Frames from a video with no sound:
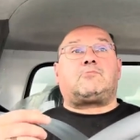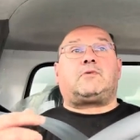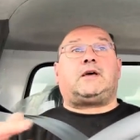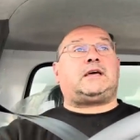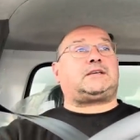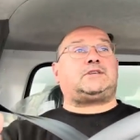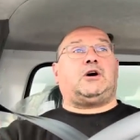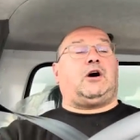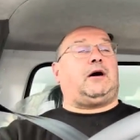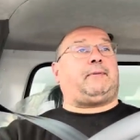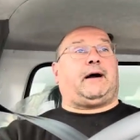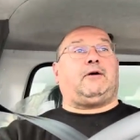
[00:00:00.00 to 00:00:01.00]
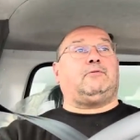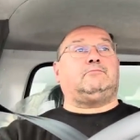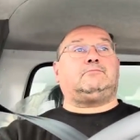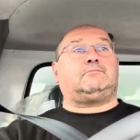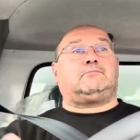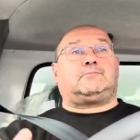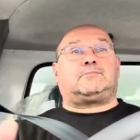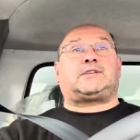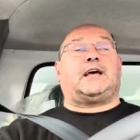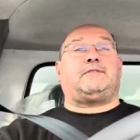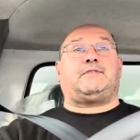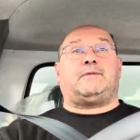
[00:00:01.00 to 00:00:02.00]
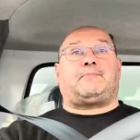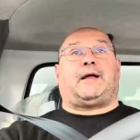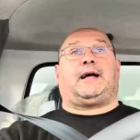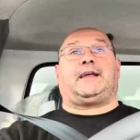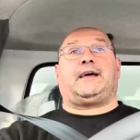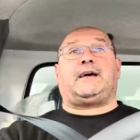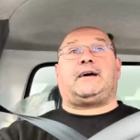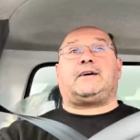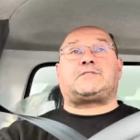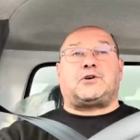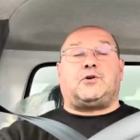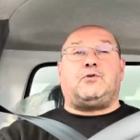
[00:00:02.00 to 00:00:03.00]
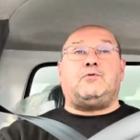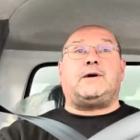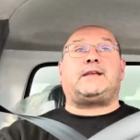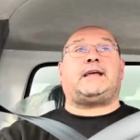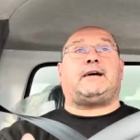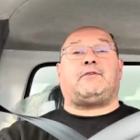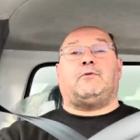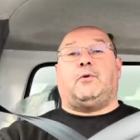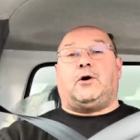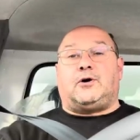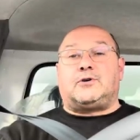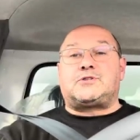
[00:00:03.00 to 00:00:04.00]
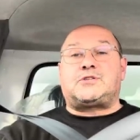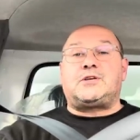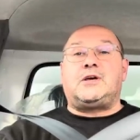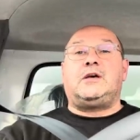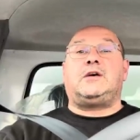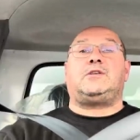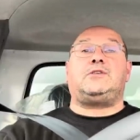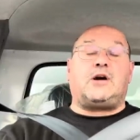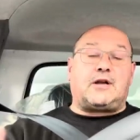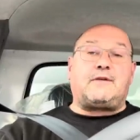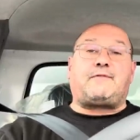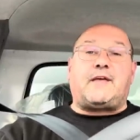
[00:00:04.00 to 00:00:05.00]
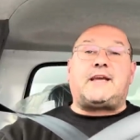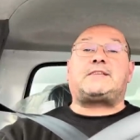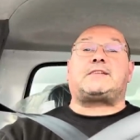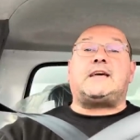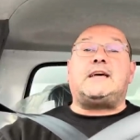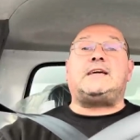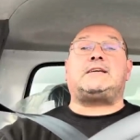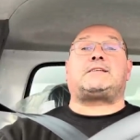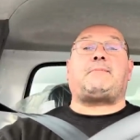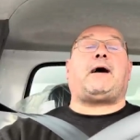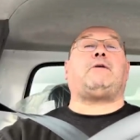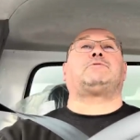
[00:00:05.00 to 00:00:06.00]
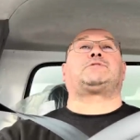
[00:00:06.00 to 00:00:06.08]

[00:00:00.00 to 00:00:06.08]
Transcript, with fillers: is not about saving the planet at all. It never was. None of this is about